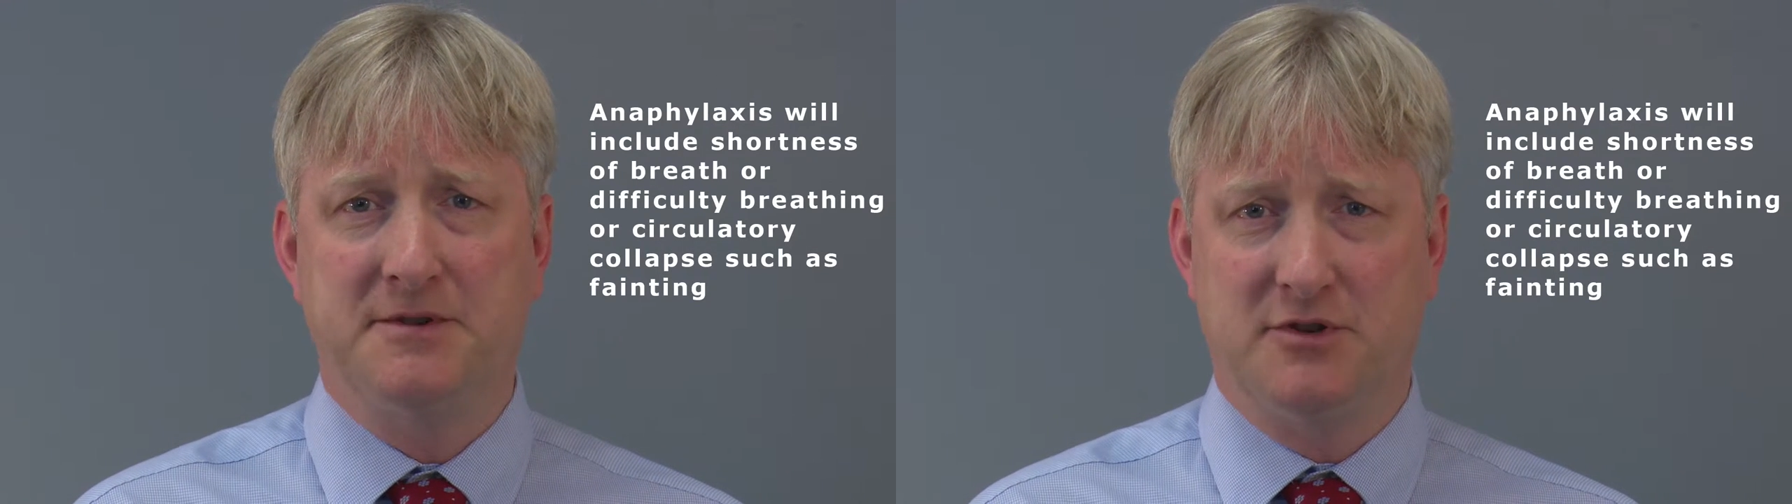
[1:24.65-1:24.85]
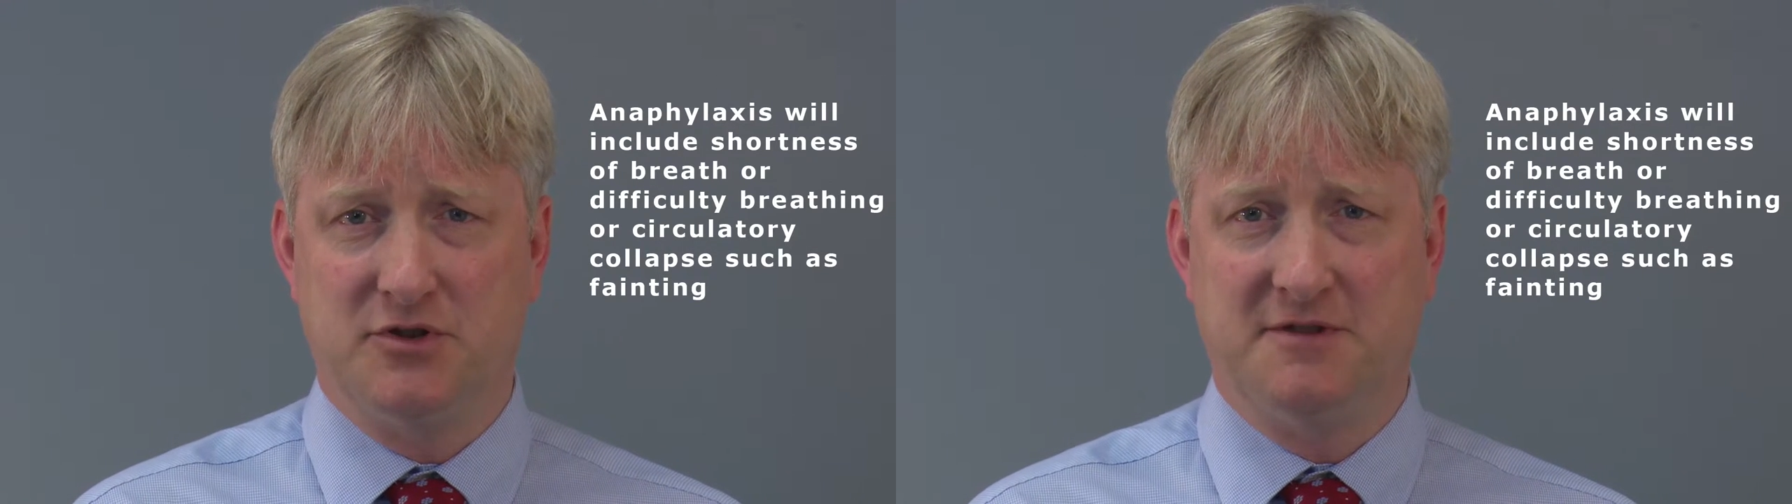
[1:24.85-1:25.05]

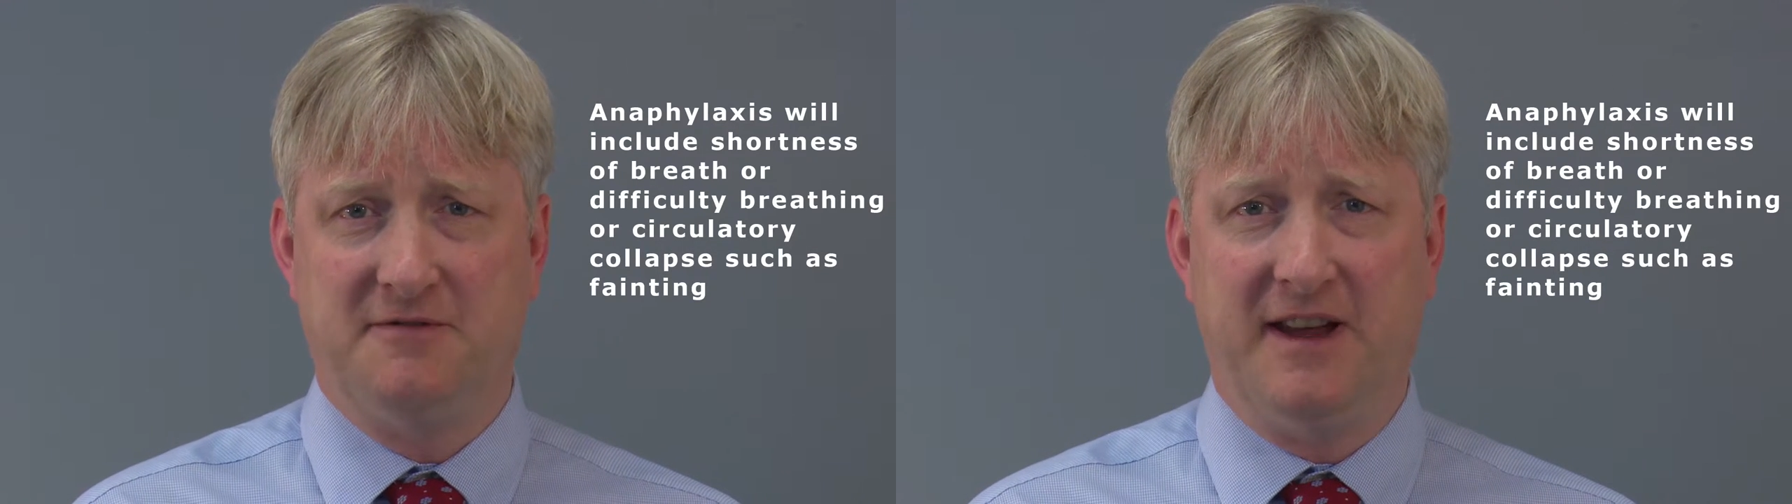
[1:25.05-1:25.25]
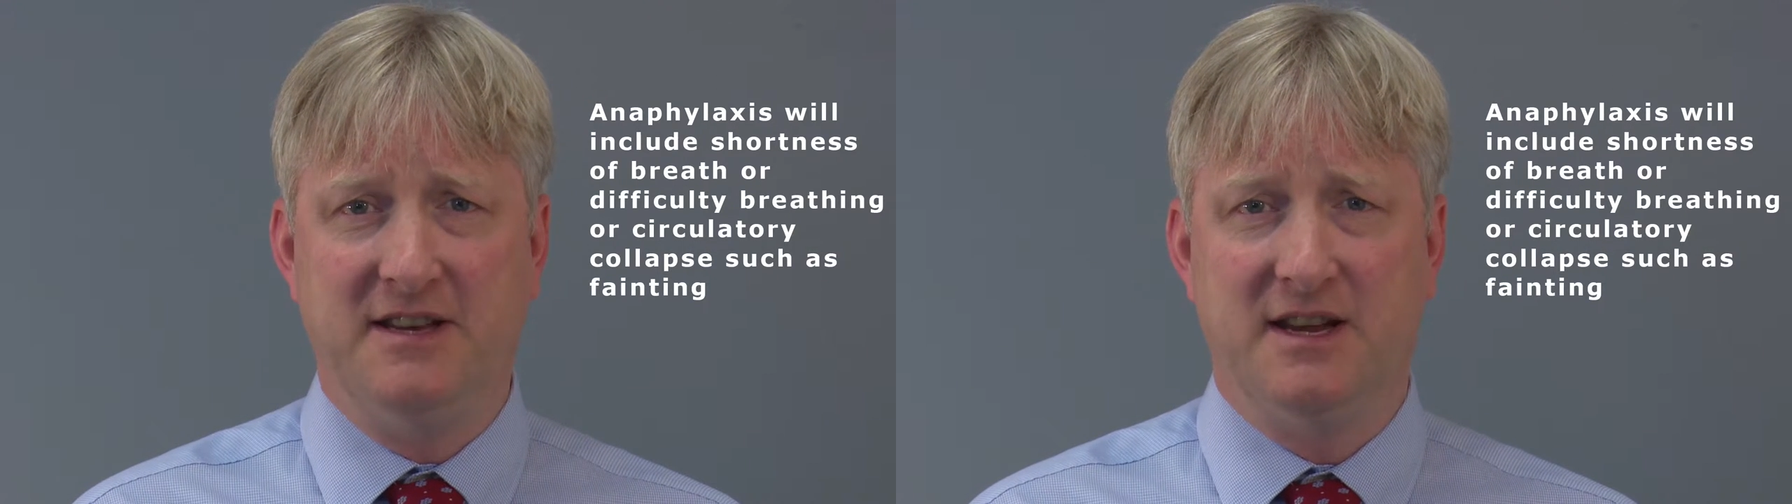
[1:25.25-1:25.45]
such as
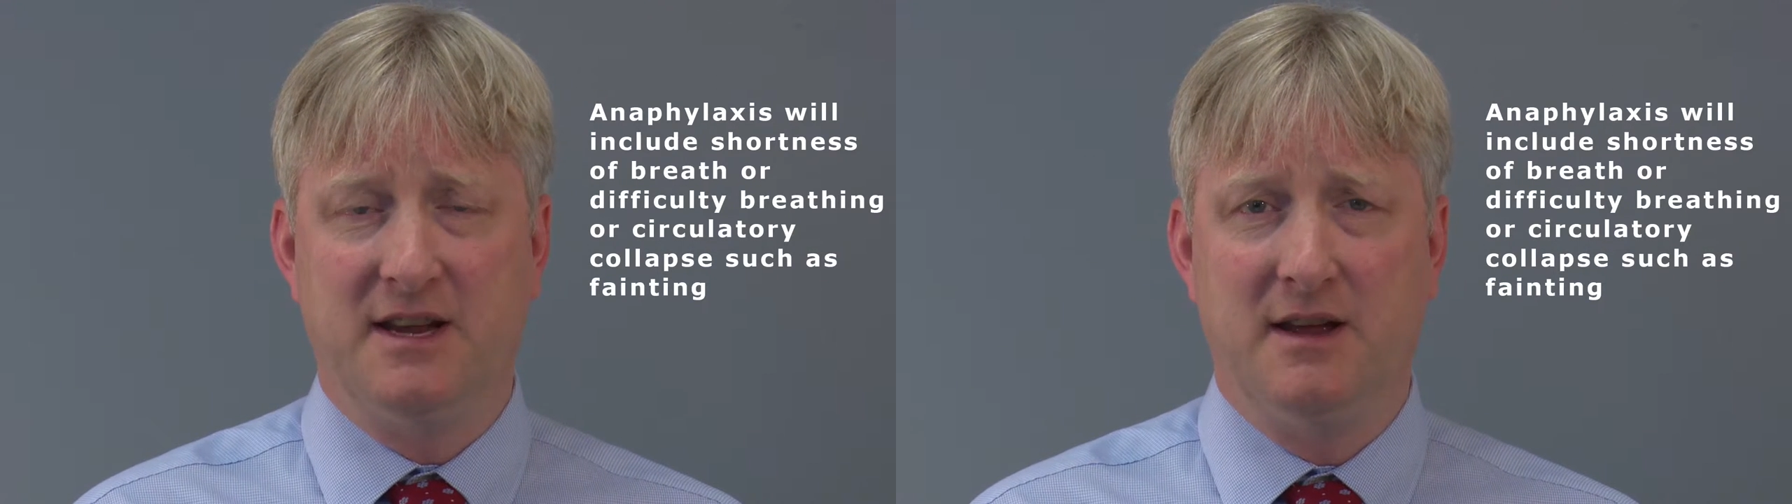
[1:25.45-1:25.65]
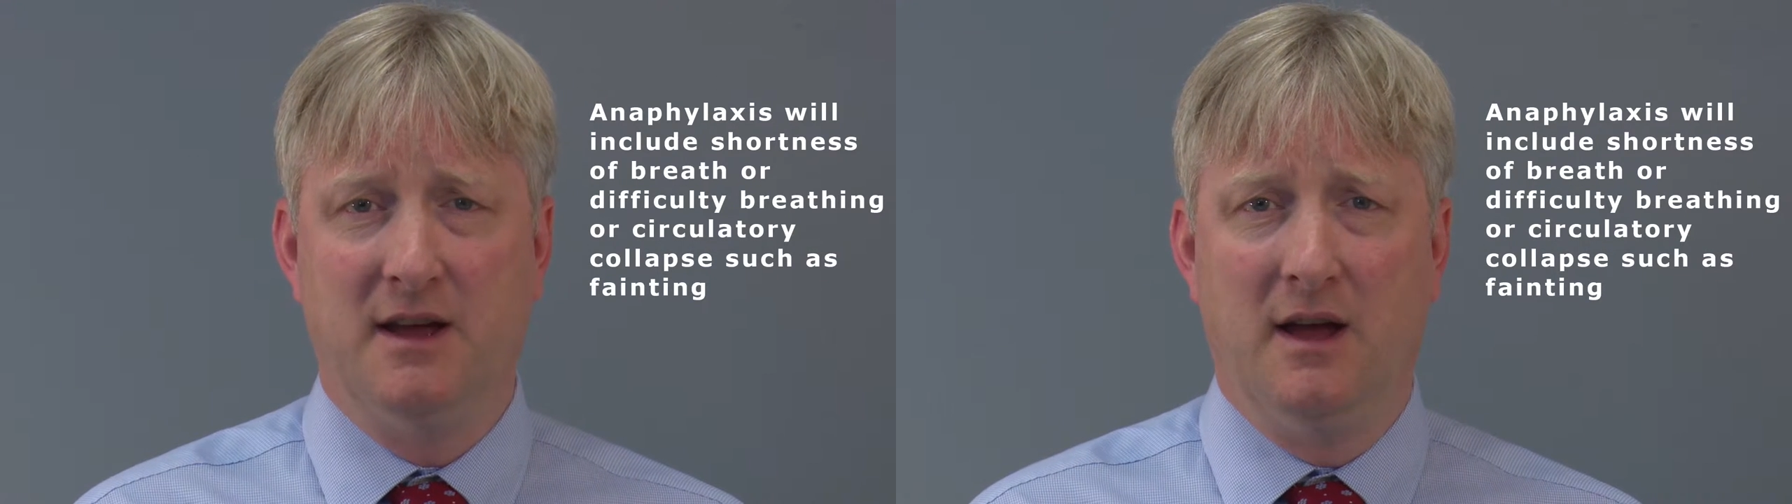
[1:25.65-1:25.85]
fainting,